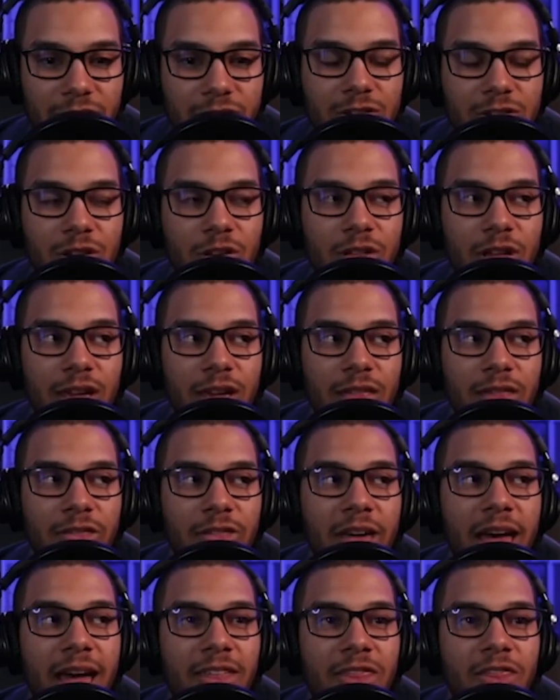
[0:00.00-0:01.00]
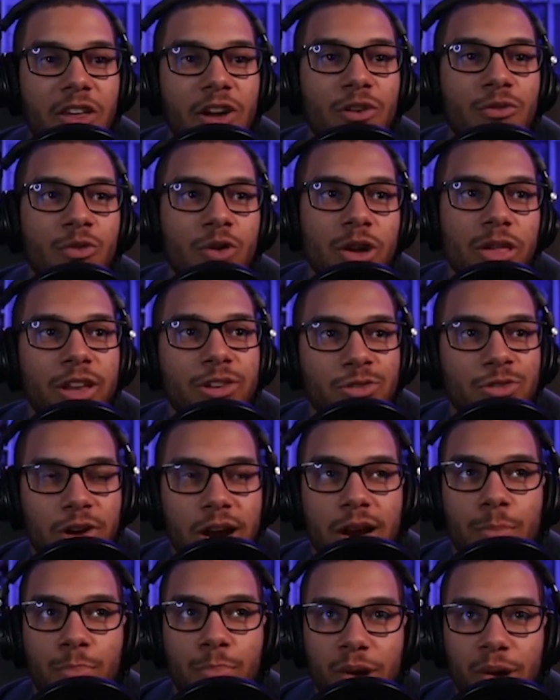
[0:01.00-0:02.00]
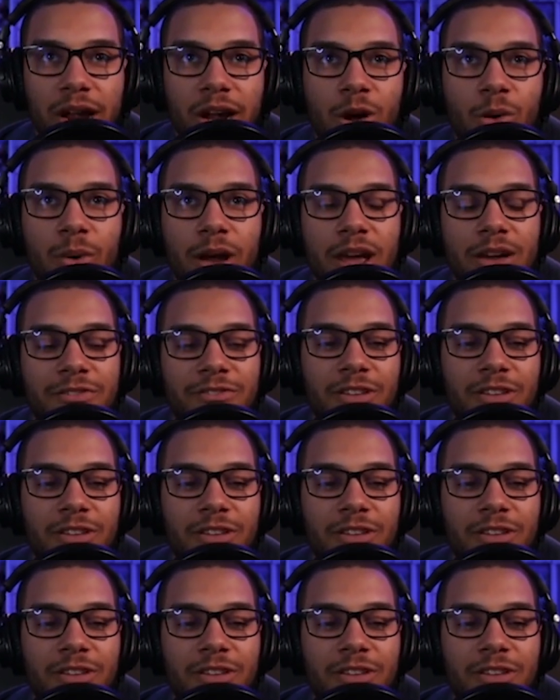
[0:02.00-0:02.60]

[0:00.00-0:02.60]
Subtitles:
So they're really trying to break away